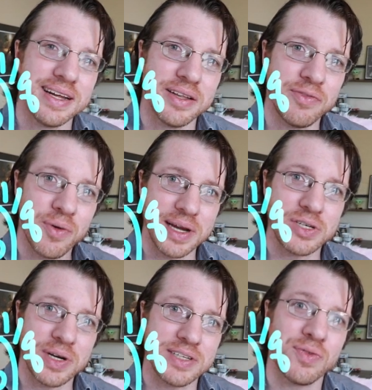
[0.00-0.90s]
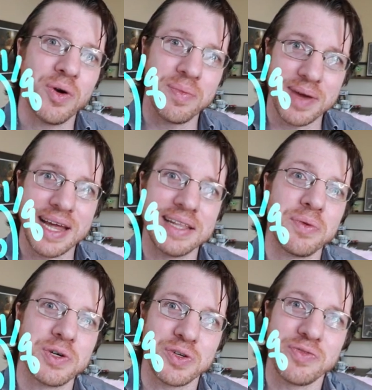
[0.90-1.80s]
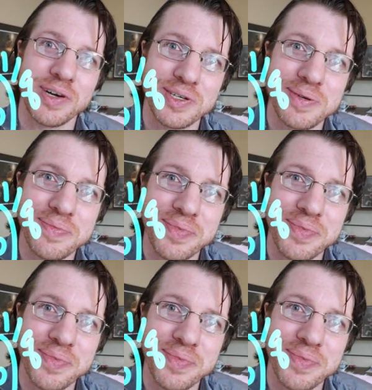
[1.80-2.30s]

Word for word: the Fourier transform and the original function.